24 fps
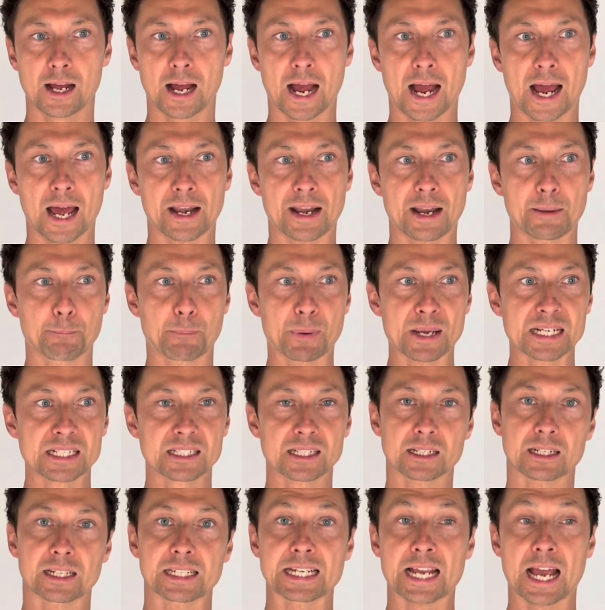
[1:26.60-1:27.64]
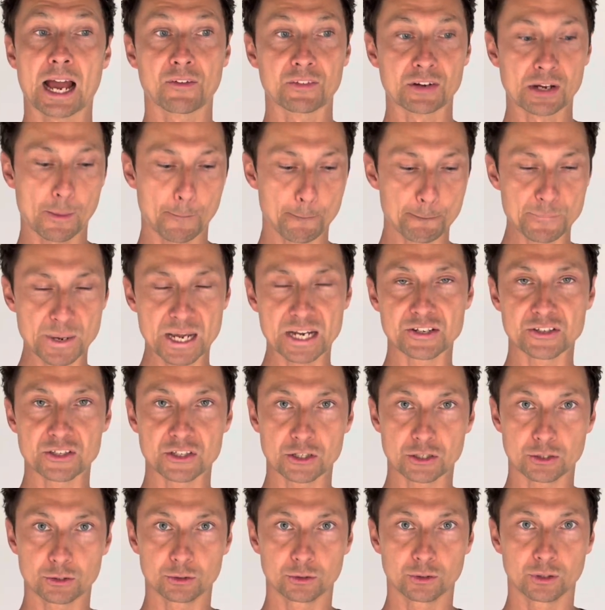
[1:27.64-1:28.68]
and basically having a
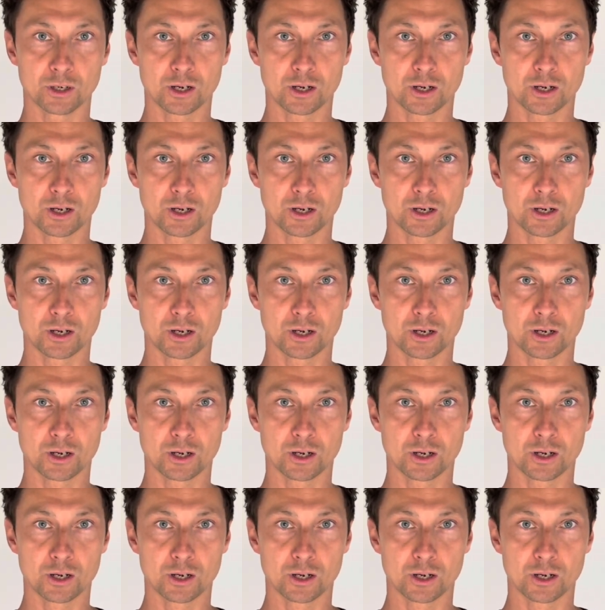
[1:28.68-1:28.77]
menu